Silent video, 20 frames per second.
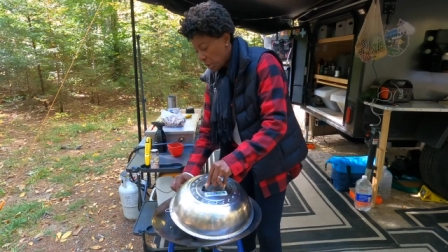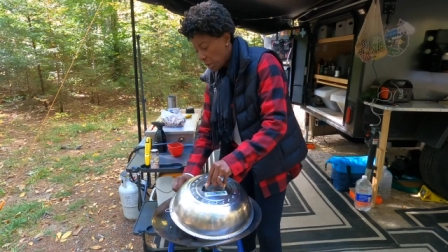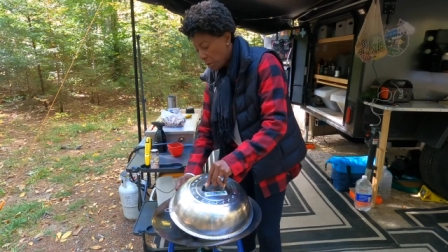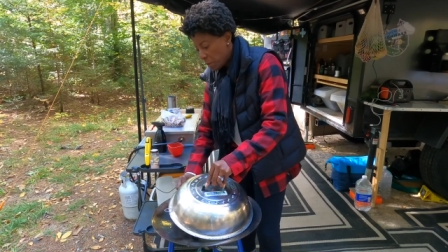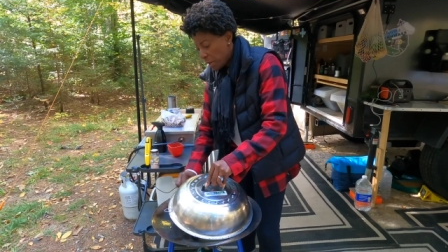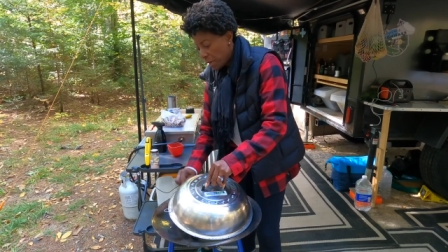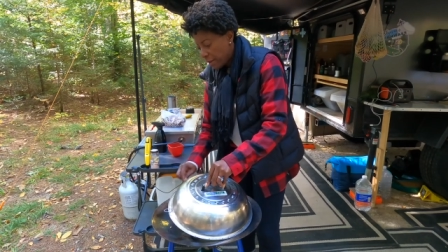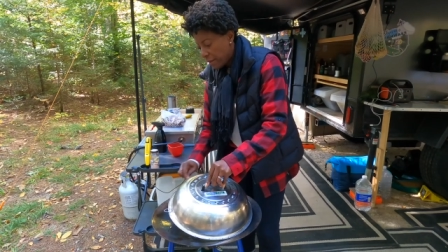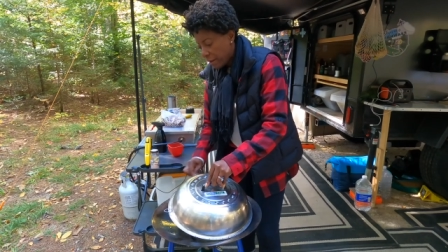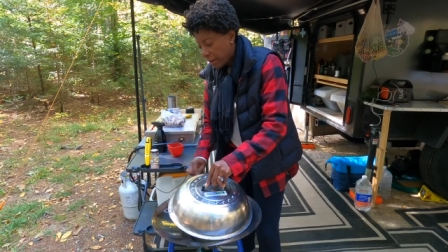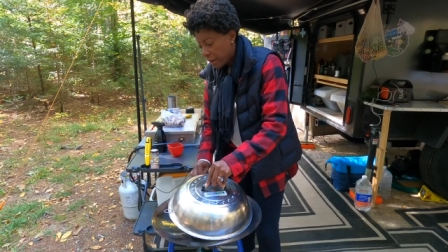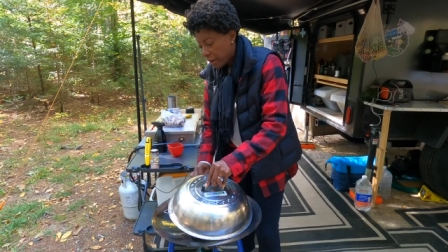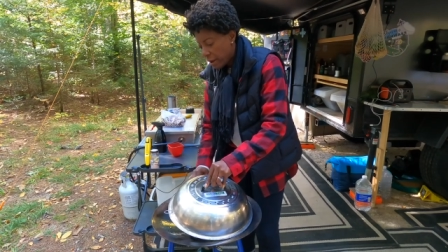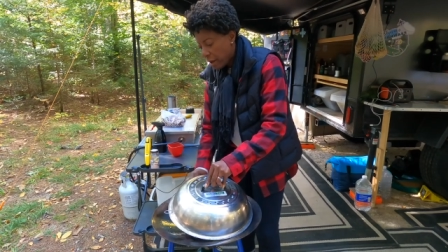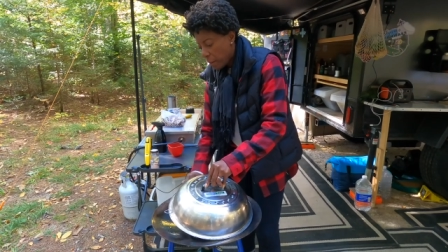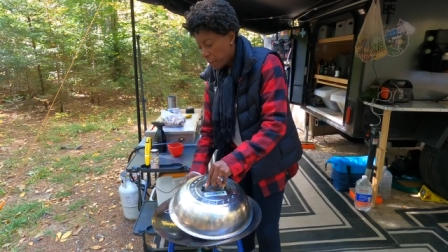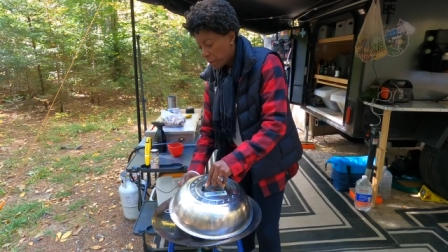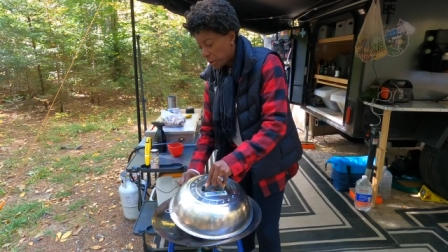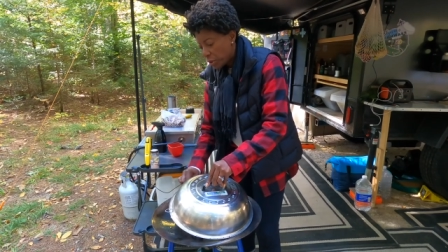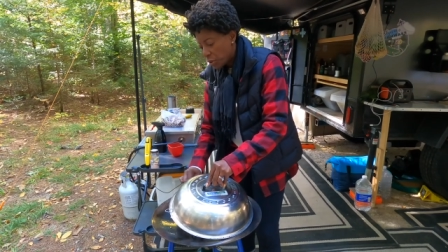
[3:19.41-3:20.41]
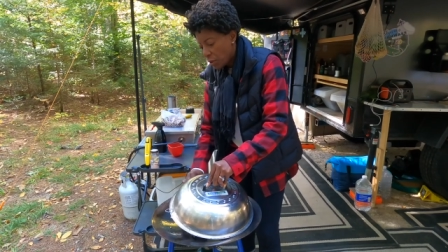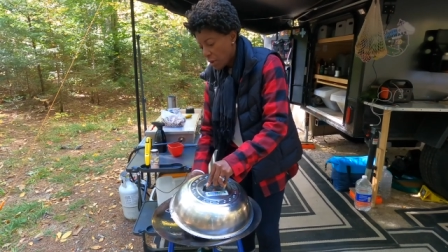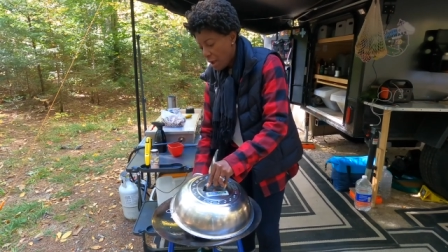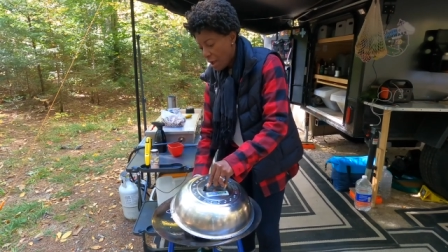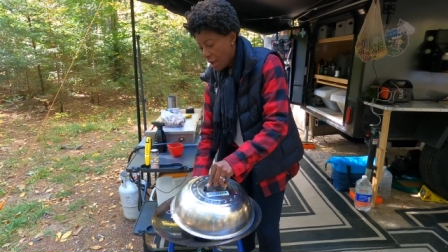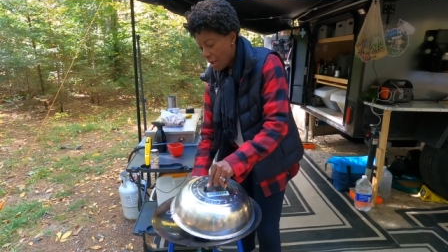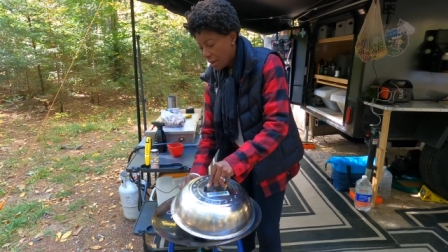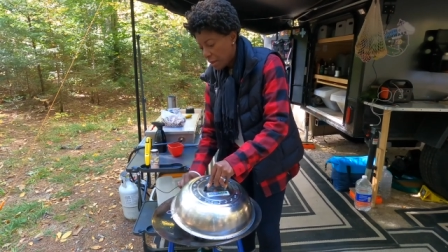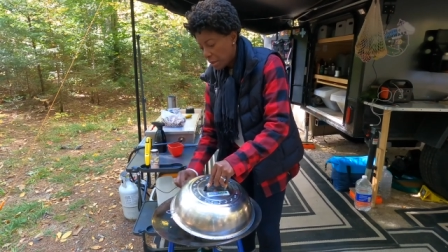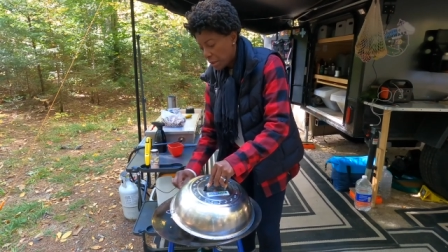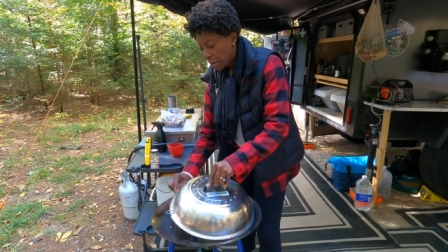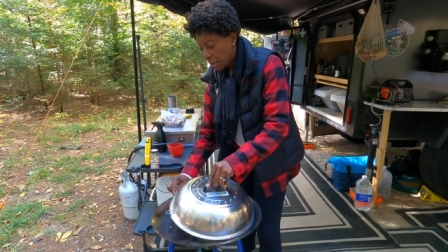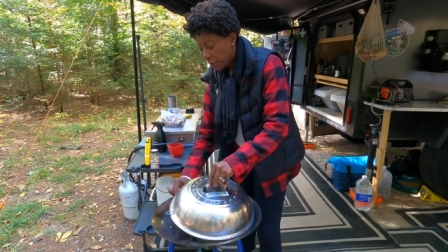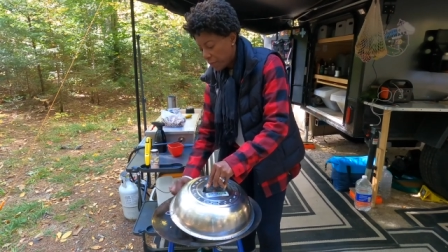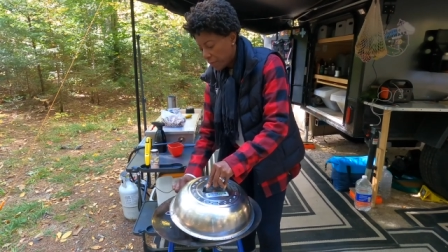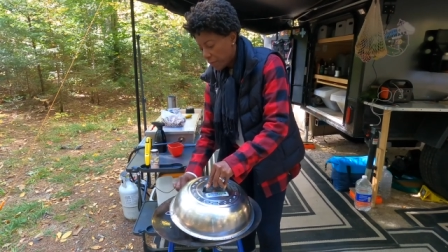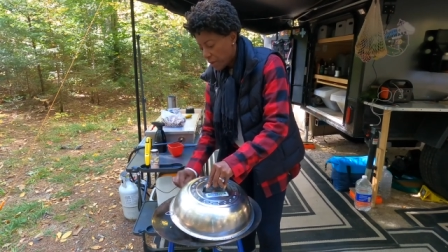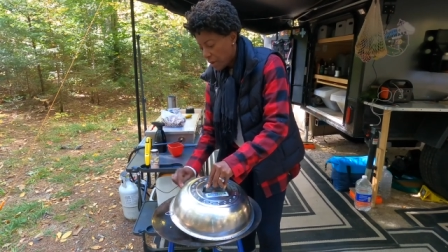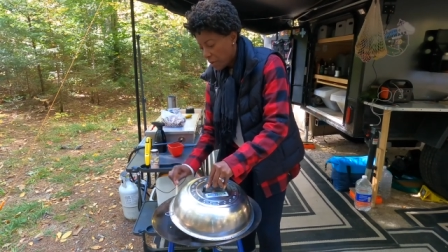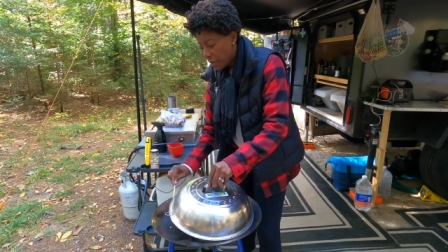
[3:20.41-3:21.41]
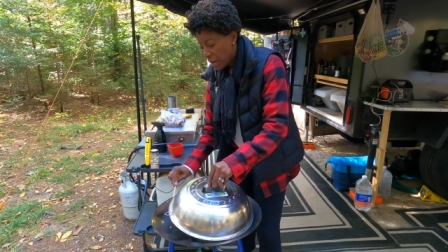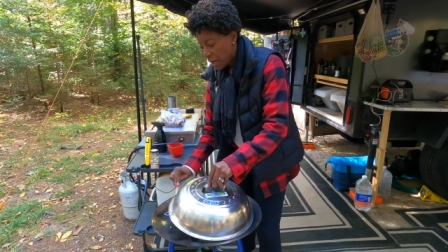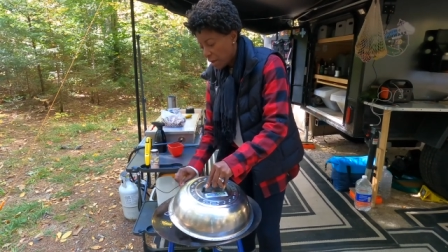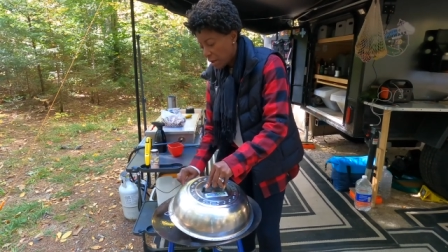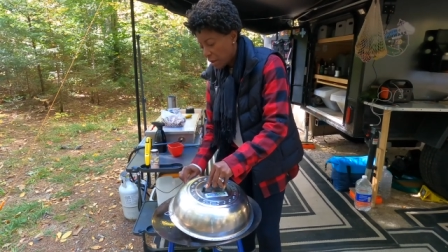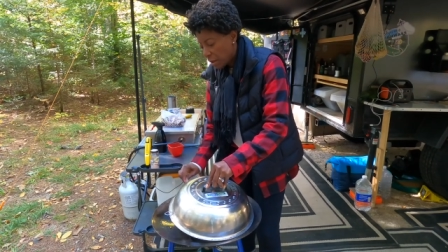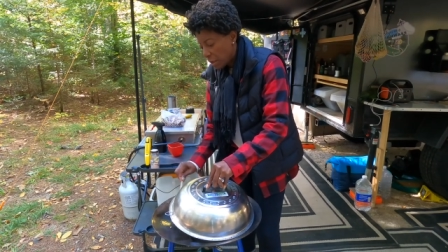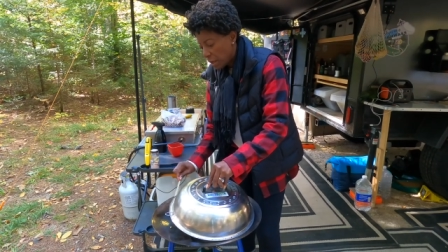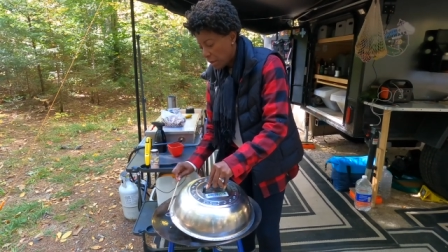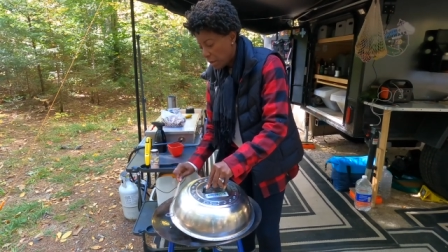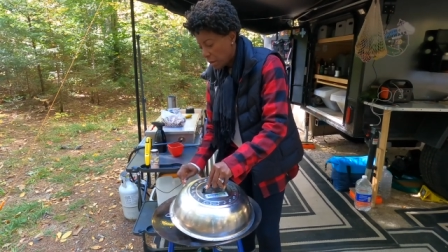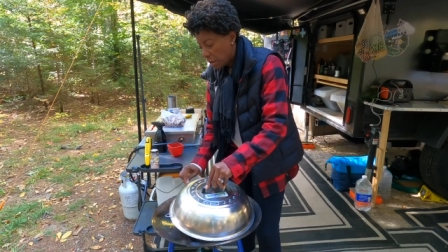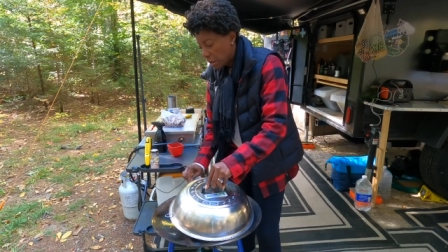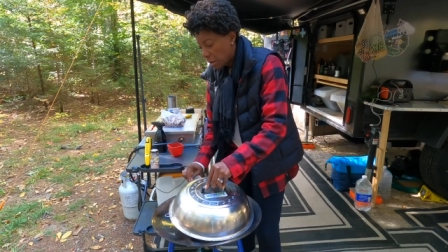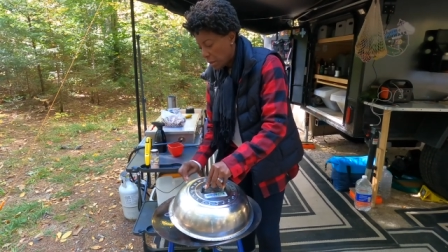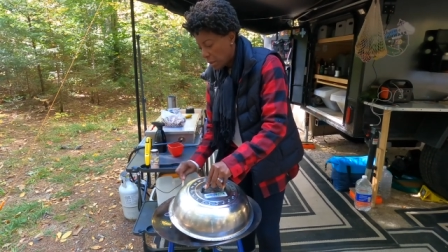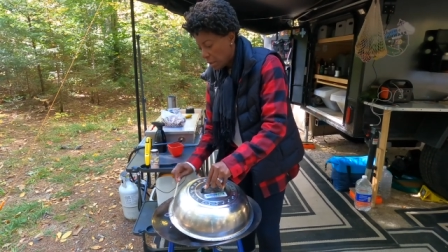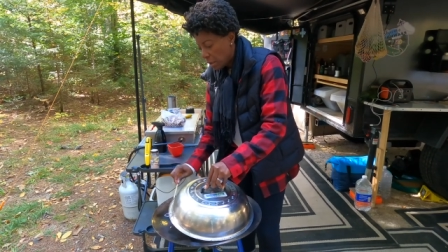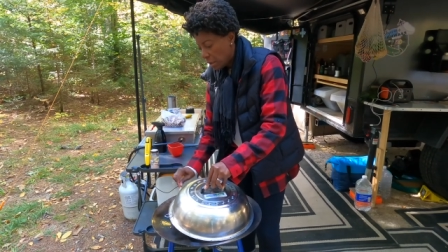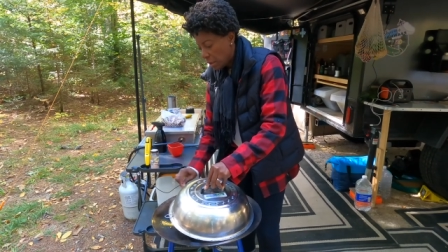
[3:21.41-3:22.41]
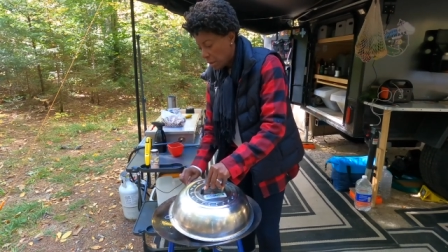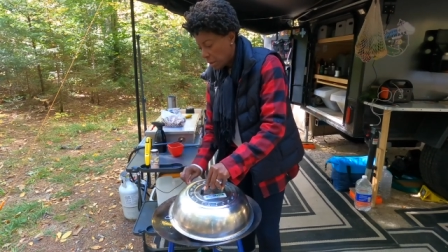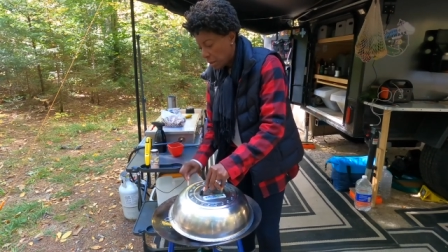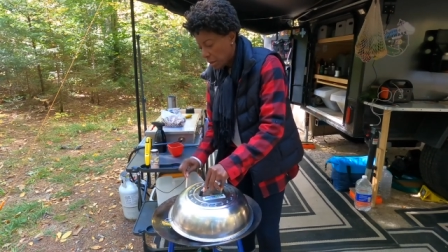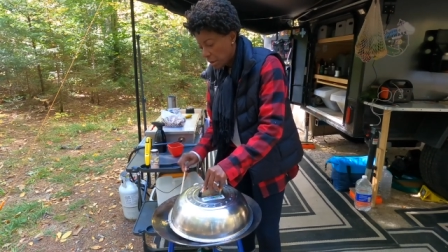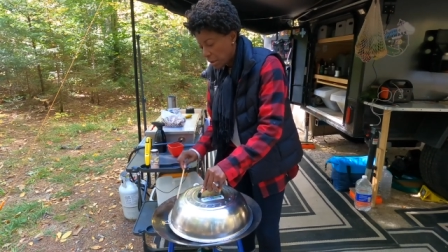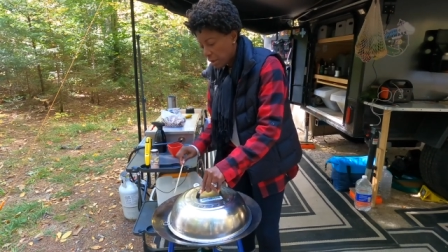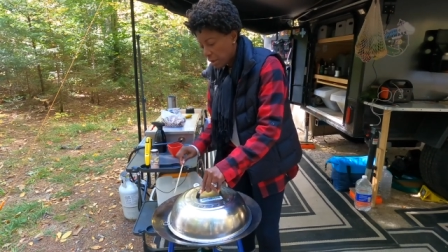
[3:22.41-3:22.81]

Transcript: So it may take a couple of tries. I'm not gonna say this is the easiest